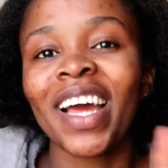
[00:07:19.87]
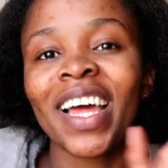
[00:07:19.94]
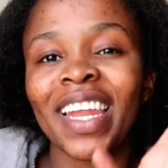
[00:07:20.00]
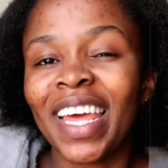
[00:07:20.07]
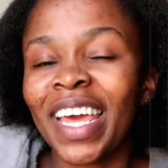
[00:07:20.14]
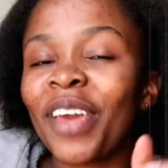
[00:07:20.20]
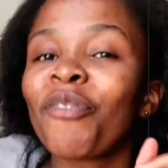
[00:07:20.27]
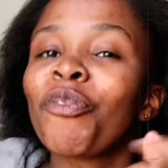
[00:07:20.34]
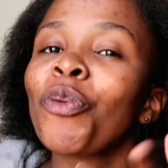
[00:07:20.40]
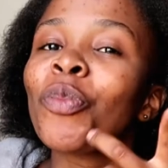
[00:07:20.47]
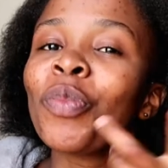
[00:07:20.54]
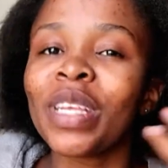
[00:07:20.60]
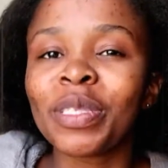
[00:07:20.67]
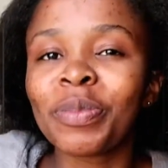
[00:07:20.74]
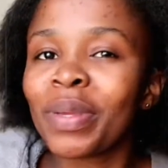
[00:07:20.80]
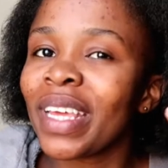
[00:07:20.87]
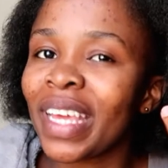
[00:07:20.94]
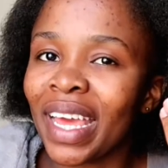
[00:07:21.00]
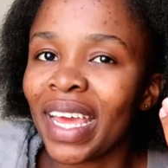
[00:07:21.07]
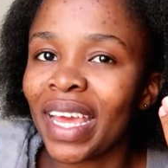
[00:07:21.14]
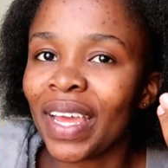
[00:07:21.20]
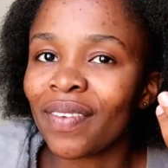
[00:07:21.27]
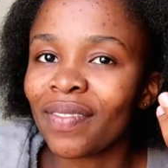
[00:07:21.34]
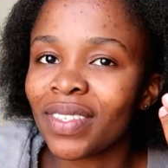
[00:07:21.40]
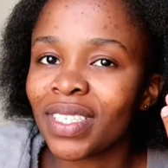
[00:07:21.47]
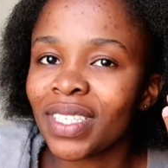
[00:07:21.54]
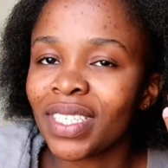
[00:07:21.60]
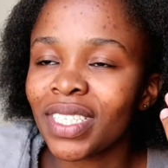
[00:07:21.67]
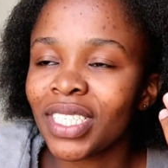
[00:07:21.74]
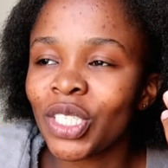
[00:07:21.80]
Like, if you misbehaved,
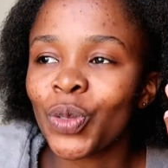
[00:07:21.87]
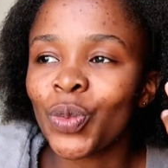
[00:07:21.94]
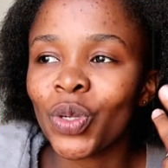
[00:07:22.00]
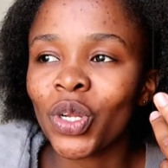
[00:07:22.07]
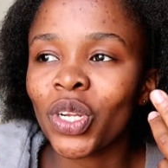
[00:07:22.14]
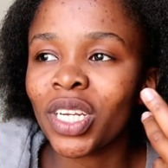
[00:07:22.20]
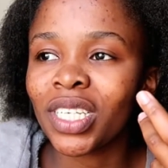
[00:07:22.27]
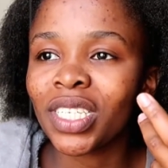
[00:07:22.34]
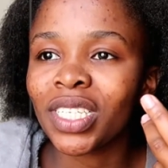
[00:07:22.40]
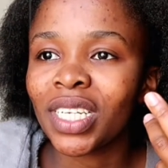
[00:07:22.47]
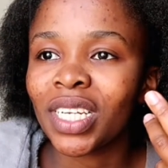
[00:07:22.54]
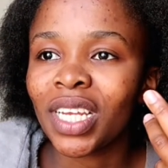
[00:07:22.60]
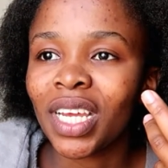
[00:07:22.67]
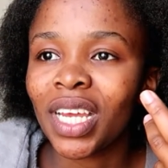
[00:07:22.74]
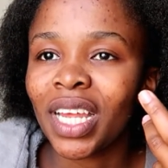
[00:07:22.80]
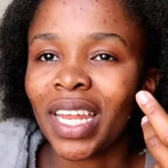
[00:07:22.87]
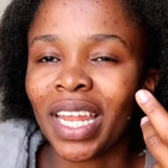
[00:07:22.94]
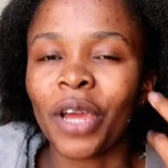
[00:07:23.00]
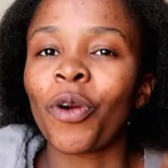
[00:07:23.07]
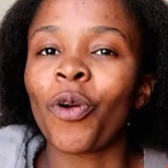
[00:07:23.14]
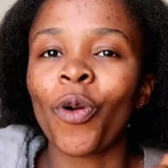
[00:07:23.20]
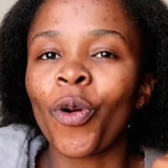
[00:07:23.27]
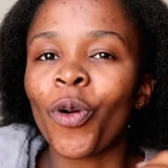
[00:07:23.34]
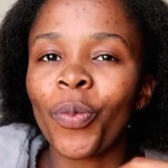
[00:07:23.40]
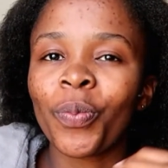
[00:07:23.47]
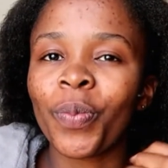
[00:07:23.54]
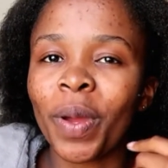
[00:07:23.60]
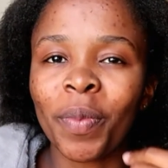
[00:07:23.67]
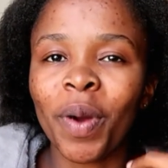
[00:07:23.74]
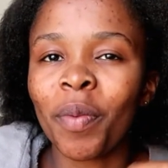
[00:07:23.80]
she wouldn't like call
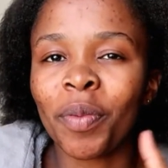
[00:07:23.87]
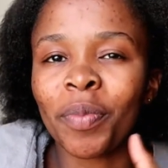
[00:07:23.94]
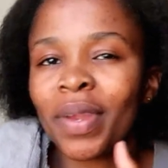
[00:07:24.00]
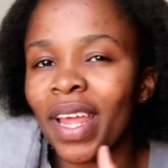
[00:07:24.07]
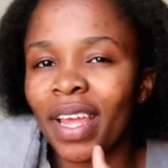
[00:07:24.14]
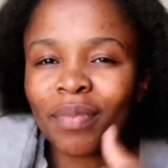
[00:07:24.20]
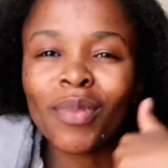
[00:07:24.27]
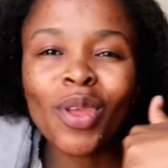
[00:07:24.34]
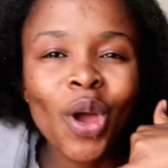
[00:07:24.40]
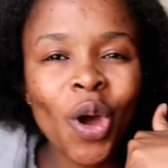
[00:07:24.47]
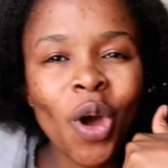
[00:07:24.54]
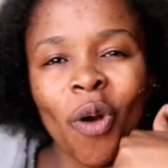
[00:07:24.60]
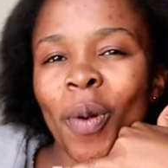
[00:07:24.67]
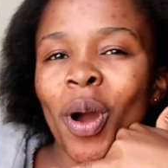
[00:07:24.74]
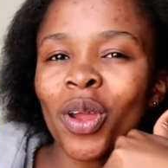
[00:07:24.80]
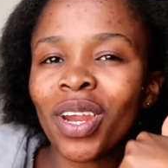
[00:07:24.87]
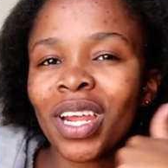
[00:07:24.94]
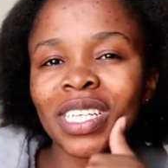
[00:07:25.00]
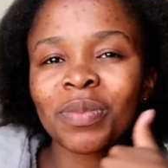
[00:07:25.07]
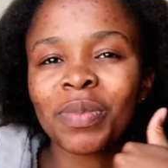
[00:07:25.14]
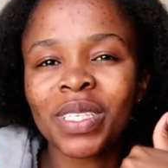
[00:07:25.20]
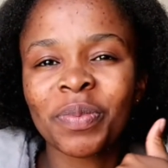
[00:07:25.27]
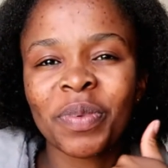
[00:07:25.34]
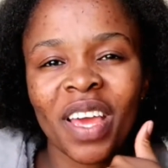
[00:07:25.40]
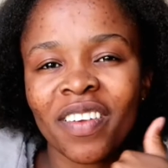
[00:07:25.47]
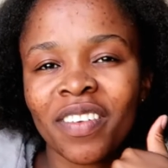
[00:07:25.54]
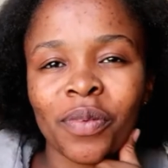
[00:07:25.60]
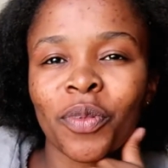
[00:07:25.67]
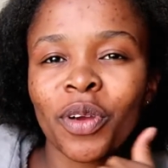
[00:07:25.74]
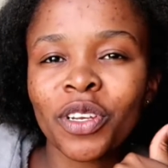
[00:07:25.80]
my mom and be like, "Oh, my mother has misbehaved,
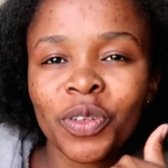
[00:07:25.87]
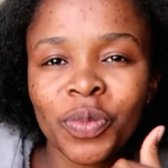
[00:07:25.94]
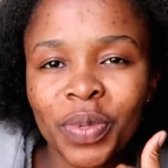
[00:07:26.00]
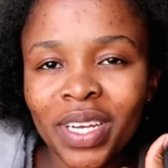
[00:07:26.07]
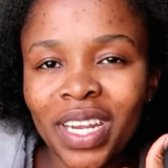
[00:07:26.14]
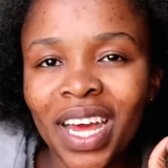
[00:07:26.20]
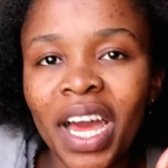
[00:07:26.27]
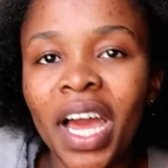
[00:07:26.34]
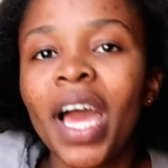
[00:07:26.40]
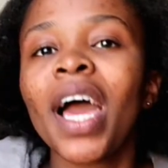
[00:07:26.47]
I'm going to beat her."